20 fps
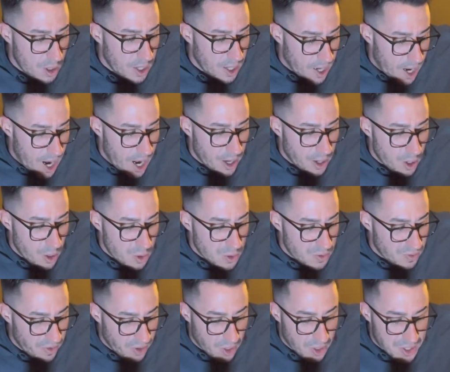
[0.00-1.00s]
condos,
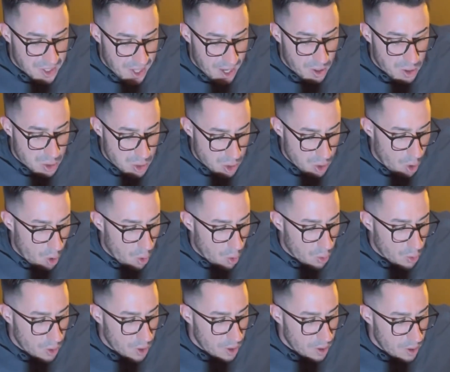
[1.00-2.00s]
villas that are
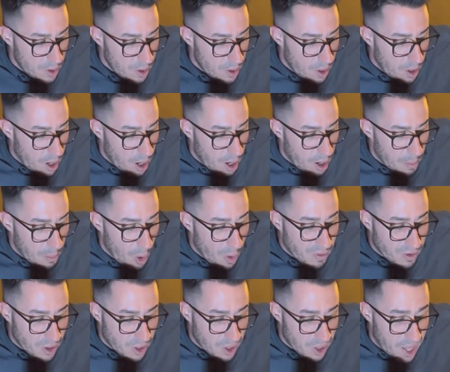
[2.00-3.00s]
sold
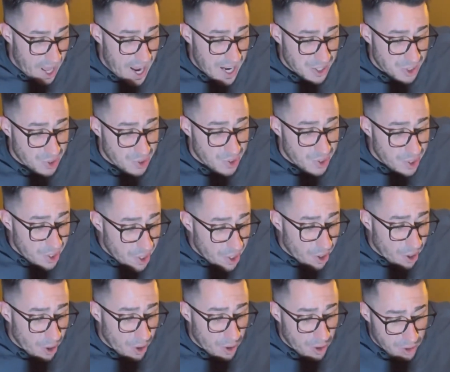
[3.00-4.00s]
over the last
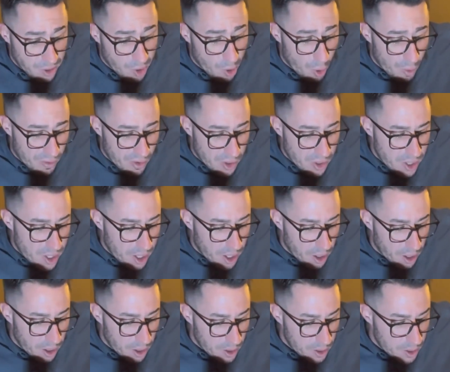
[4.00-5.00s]
year over
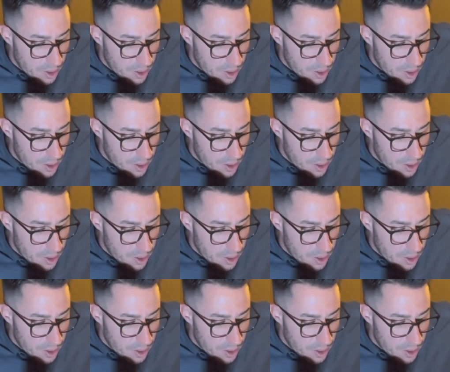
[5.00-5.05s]
year.